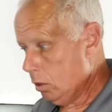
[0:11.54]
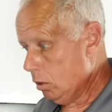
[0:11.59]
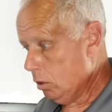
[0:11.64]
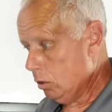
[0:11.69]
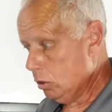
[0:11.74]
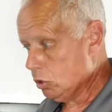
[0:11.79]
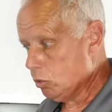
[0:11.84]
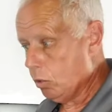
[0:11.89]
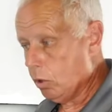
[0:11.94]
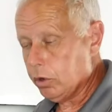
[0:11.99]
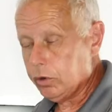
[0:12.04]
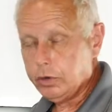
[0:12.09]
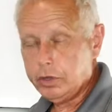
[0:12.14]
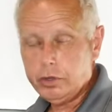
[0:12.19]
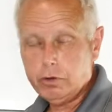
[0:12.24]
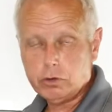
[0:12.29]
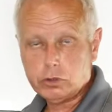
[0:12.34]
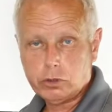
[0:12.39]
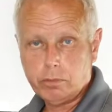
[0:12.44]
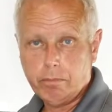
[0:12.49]
This water
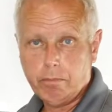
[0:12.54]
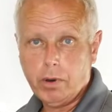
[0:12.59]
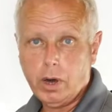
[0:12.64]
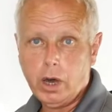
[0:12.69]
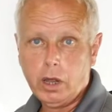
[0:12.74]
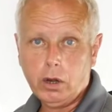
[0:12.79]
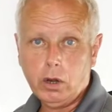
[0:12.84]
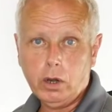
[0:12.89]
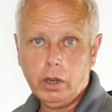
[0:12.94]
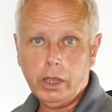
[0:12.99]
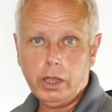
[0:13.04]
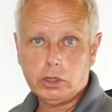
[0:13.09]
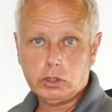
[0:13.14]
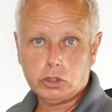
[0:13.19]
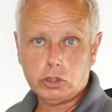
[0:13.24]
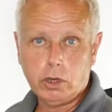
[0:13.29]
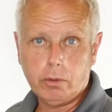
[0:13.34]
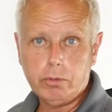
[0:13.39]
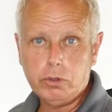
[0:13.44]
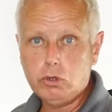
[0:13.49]
heater is a model
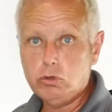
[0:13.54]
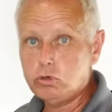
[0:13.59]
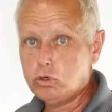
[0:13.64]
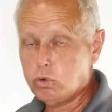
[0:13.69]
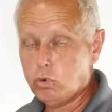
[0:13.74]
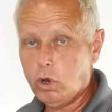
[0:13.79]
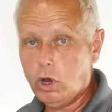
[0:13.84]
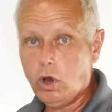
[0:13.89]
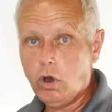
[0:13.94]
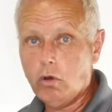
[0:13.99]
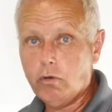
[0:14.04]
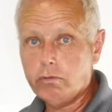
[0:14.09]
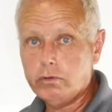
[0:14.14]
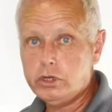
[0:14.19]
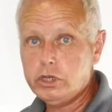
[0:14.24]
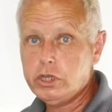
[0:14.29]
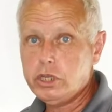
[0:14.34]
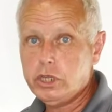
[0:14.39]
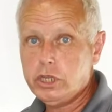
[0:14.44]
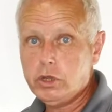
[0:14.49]

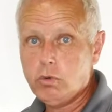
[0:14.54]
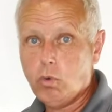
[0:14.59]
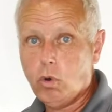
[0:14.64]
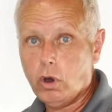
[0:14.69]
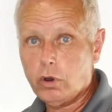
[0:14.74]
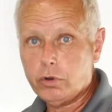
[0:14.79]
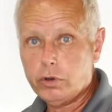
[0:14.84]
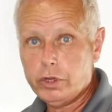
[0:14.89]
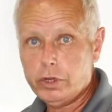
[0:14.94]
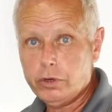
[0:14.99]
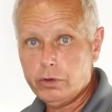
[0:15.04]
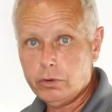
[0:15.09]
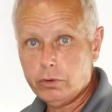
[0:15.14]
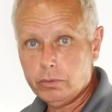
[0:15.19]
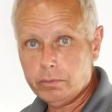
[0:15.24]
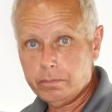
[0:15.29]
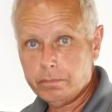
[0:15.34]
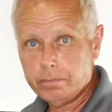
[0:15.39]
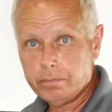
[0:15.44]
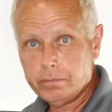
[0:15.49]
SW12DE water heater.
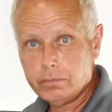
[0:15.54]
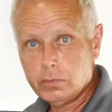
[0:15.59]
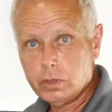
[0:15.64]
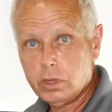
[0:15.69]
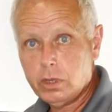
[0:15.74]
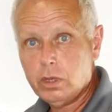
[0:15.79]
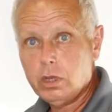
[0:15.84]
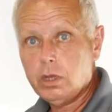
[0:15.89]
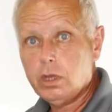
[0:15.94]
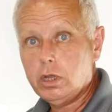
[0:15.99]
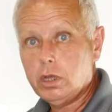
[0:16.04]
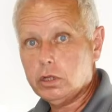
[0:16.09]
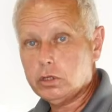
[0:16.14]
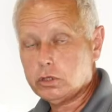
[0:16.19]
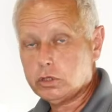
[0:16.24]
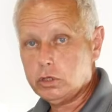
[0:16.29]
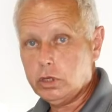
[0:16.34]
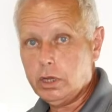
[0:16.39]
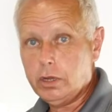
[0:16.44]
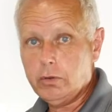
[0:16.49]

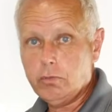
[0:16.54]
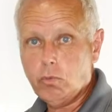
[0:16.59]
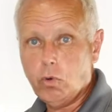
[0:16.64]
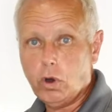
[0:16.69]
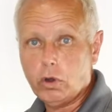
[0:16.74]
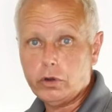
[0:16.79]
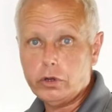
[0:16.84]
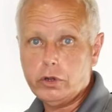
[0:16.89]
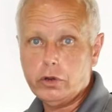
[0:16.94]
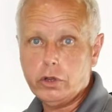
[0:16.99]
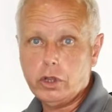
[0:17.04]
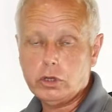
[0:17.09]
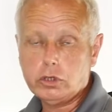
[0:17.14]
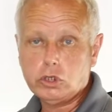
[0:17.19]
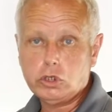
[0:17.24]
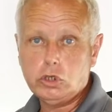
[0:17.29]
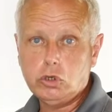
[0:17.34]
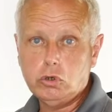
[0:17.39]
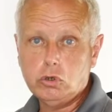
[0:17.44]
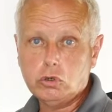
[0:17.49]
It's a water heater
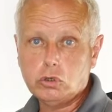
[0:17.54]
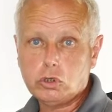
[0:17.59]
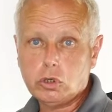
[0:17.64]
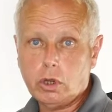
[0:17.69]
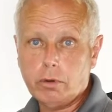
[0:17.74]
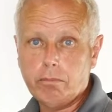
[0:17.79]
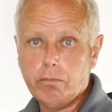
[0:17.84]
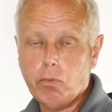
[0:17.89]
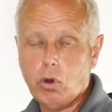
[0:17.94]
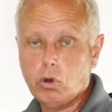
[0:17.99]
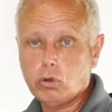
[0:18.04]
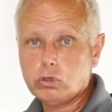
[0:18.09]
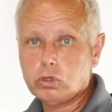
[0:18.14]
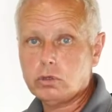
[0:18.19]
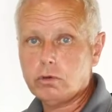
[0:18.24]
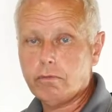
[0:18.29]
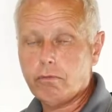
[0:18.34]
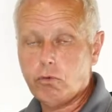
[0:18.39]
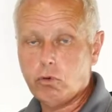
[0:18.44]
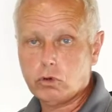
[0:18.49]
that's used on most
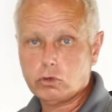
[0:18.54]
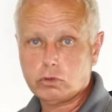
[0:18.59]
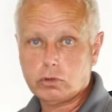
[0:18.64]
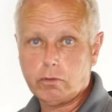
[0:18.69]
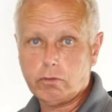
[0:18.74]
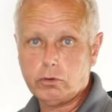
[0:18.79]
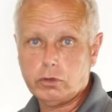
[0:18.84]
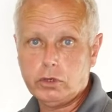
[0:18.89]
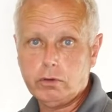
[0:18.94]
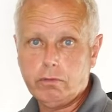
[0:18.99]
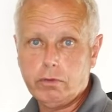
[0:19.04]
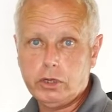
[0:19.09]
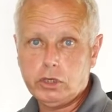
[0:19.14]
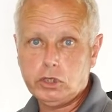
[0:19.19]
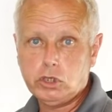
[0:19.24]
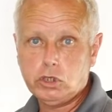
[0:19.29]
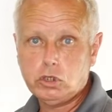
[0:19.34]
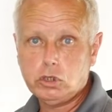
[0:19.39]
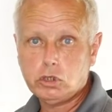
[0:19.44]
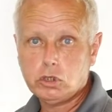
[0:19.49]
Forest River
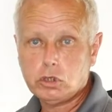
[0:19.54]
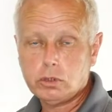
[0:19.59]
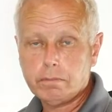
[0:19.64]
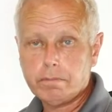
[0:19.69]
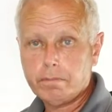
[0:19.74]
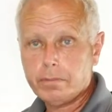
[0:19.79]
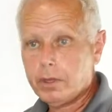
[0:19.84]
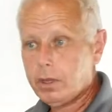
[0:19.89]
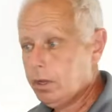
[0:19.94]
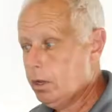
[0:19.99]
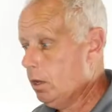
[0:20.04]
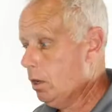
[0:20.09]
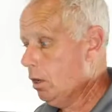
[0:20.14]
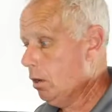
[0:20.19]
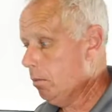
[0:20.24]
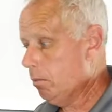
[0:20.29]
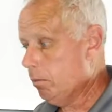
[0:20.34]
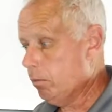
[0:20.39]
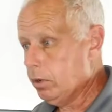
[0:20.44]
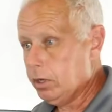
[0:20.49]
divisions.
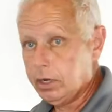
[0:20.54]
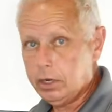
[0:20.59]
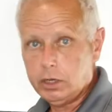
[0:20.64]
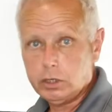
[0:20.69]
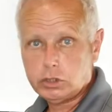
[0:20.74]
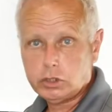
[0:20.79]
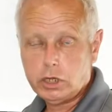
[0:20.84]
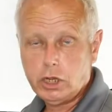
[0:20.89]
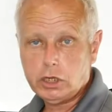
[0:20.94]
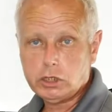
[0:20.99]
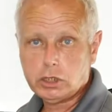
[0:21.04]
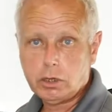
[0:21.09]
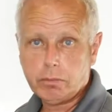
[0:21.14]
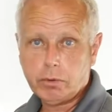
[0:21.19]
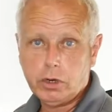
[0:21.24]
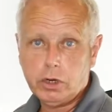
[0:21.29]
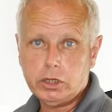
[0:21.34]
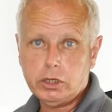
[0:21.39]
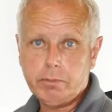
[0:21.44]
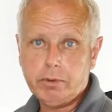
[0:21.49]
In this case, I'm
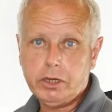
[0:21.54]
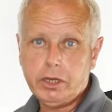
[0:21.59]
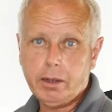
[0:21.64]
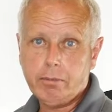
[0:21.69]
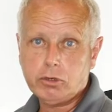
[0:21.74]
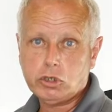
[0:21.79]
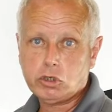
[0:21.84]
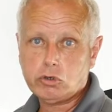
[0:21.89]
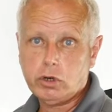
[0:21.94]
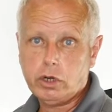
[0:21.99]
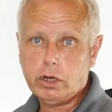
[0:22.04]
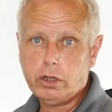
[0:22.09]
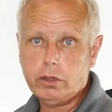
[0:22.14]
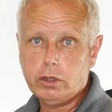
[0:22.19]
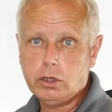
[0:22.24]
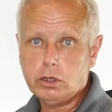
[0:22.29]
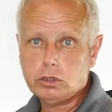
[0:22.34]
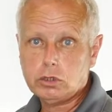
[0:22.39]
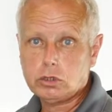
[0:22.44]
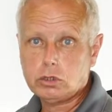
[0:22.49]
going to be demonstrating
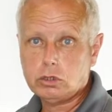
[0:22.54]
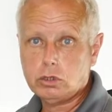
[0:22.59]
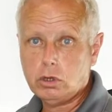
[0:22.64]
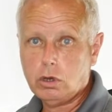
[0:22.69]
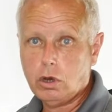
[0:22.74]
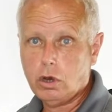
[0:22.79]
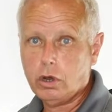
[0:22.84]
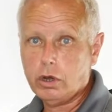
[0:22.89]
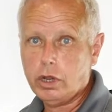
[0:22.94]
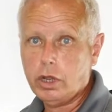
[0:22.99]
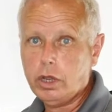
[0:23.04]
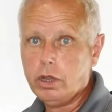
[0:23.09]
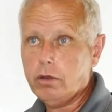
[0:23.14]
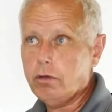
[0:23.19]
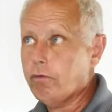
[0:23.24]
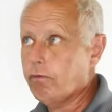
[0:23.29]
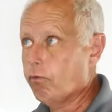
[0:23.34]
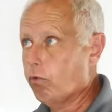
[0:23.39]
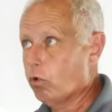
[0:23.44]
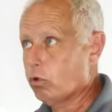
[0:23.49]
this on a
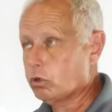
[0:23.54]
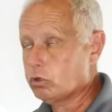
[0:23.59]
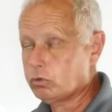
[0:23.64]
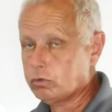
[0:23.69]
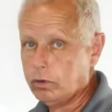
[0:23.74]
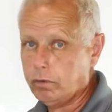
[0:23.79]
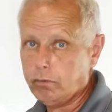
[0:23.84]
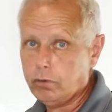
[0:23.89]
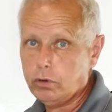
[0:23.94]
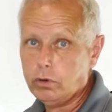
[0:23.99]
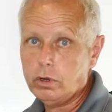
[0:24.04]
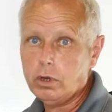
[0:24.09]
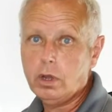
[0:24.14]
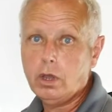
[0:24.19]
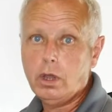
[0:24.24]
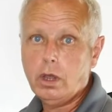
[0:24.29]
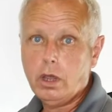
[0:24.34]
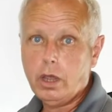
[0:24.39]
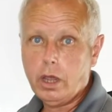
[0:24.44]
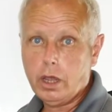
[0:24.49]
Forest River
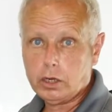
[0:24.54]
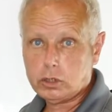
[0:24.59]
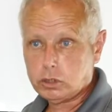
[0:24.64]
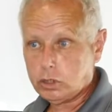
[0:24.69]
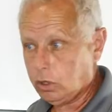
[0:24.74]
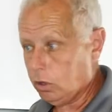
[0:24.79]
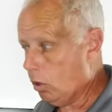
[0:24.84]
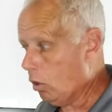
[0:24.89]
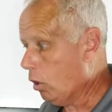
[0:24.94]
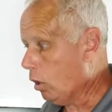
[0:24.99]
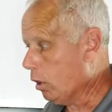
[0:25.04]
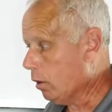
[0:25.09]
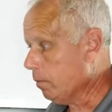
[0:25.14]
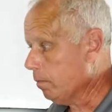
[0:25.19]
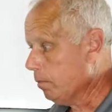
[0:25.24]
XLR.